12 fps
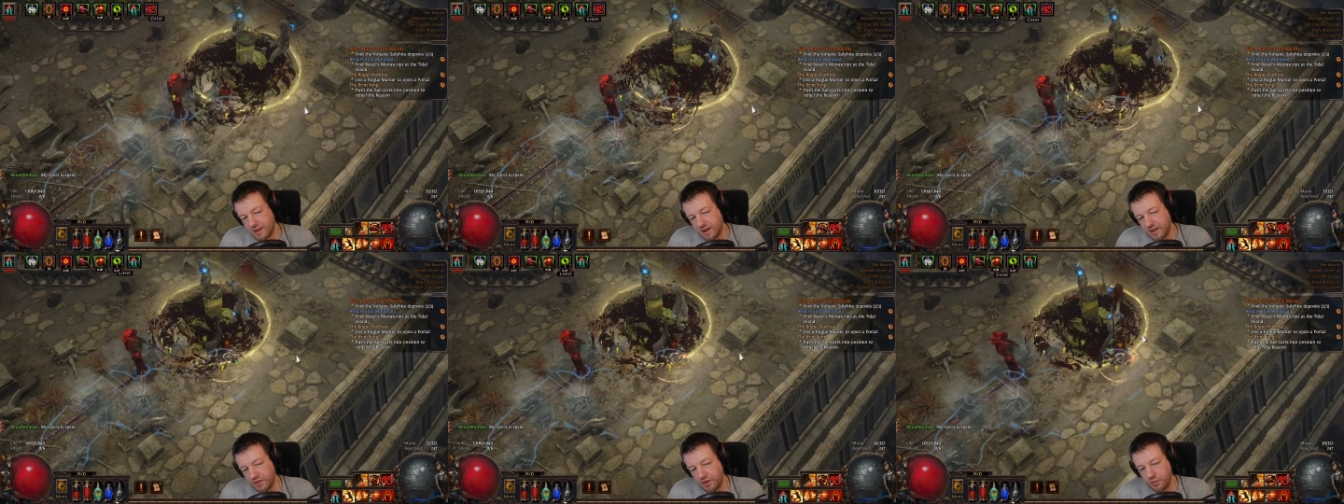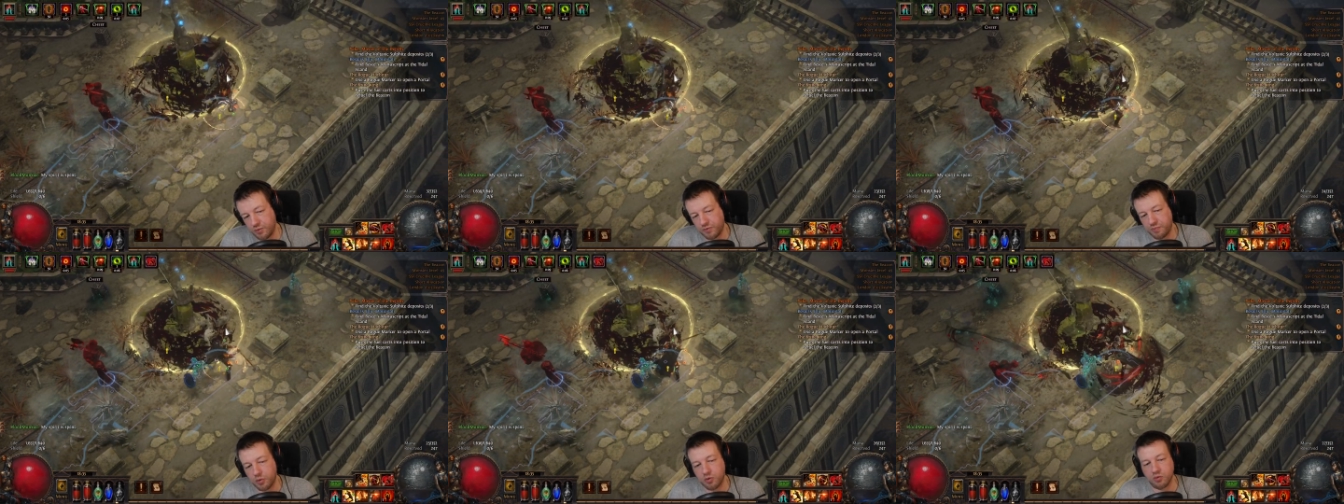Those
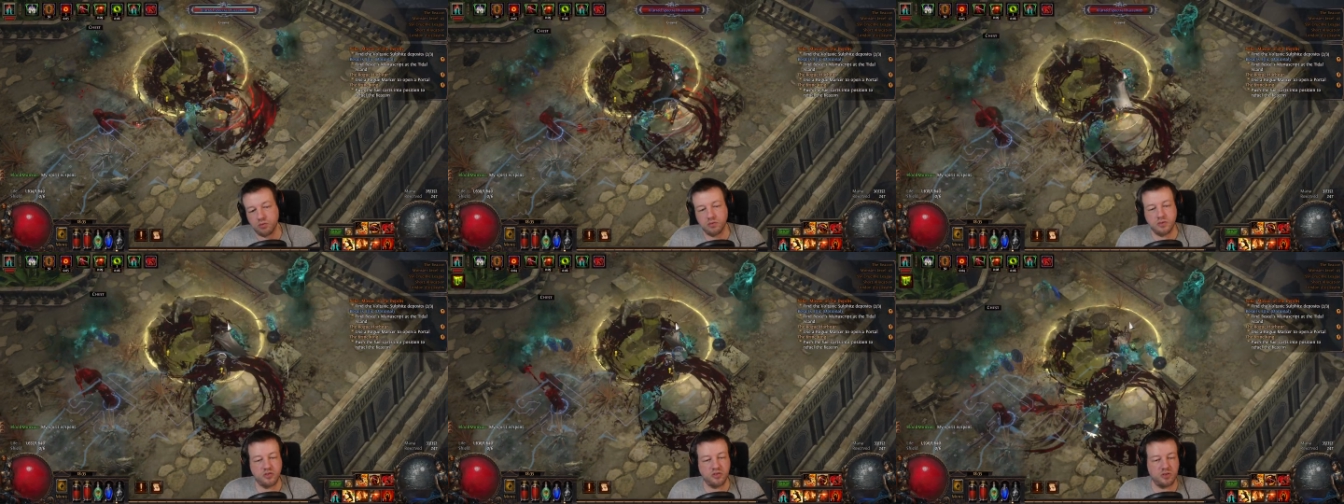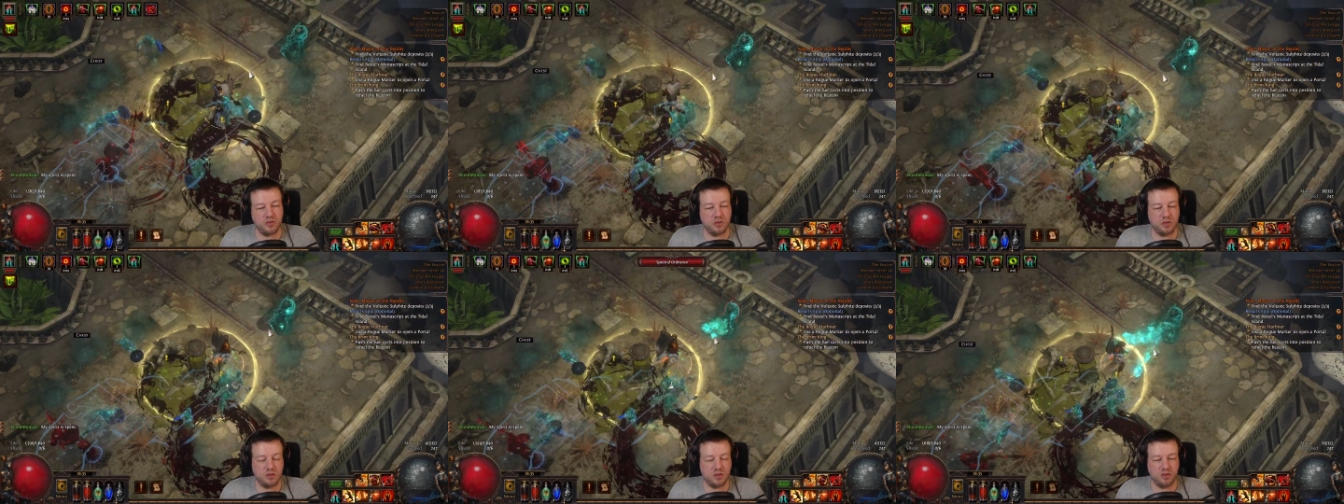balls
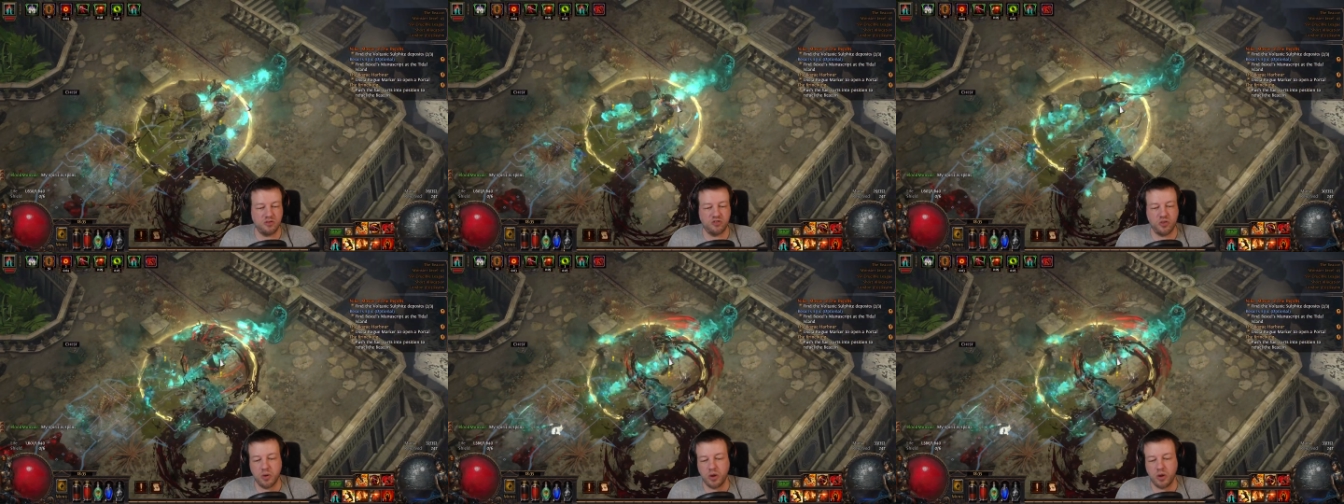do